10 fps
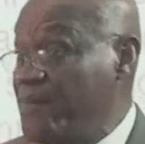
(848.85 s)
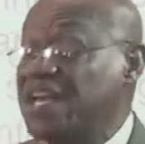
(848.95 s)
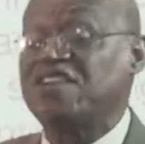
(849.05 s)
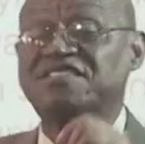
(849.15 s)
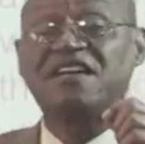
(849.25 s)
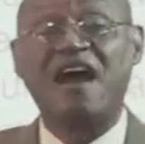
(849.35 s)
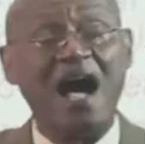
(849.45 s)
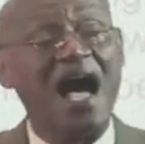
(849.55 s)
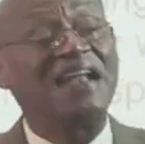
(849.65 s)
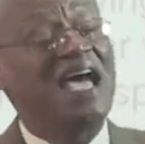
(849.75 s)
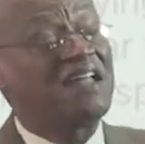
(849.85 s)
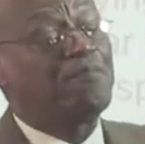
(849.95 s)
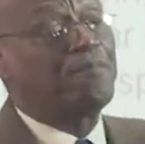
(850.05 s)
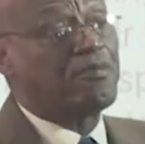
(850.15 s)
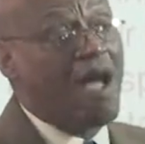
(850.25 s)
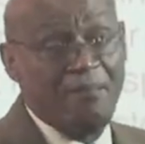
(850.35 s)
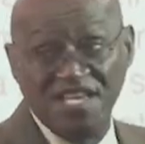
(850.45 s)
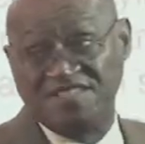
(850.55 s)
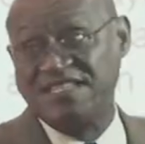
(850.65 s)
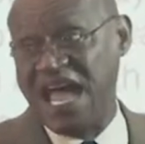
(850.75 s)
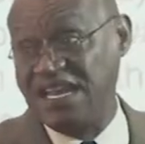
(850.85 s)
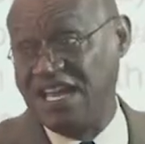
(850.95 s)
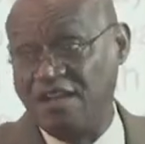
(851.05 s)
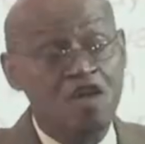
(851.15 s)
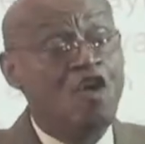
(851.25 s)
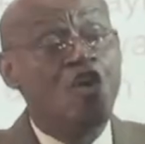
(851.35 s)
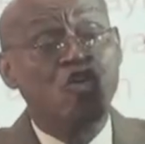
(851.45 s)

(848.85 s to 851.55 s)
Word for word: because God had promised Daniel